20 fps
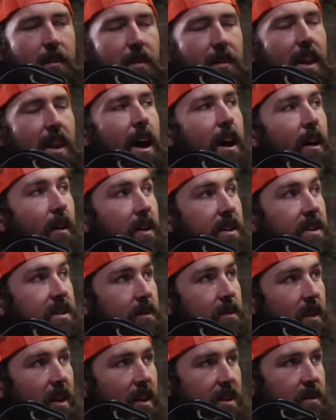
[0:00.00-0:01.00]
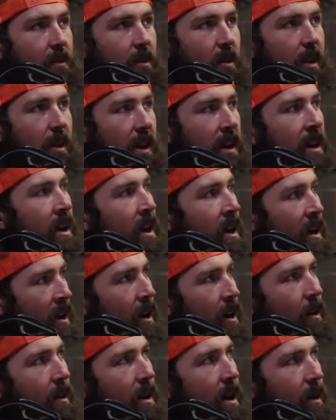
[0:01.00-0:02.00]
Now it's more like,
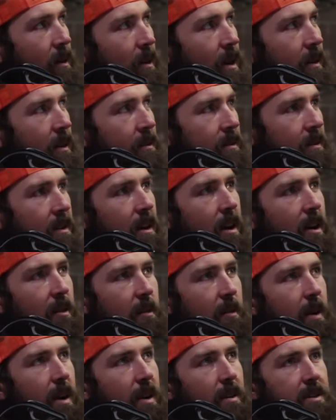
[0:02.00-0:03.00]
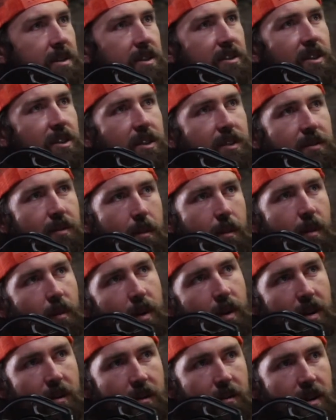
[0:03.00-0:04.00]
okay, we have 100 barrels to choose from, and
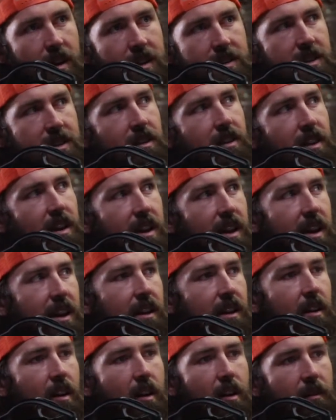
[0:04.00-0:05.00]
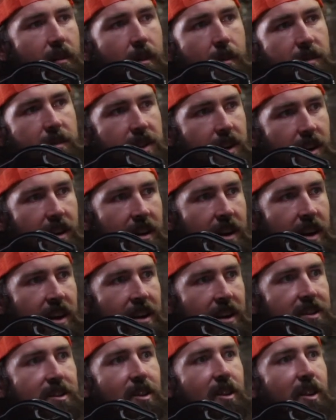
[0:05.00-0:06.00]
we don't necessarily need all of them to
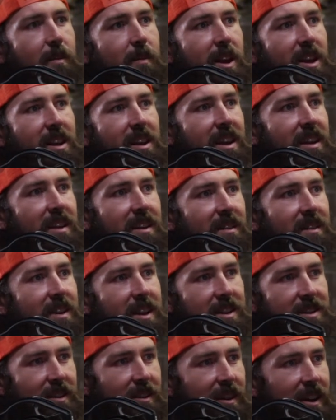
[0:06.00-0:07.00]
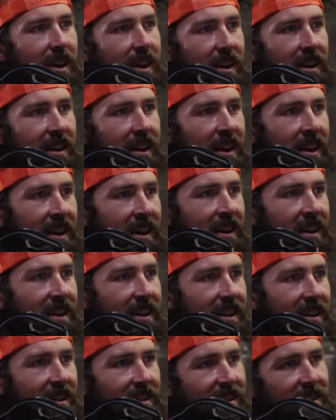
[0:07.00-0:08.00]
turn immediately because they're not
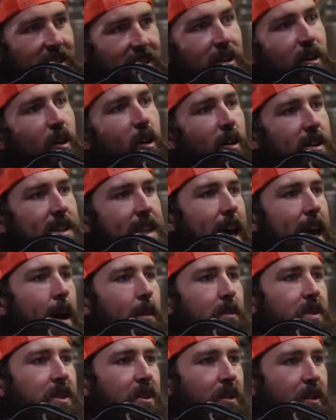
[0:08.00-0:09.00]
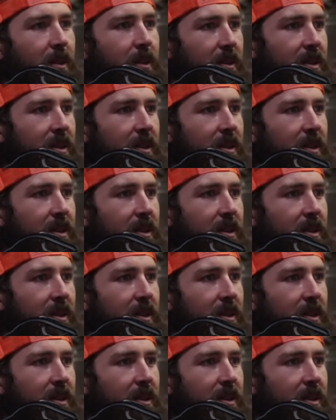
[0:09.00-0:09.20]
going to go on tap soon.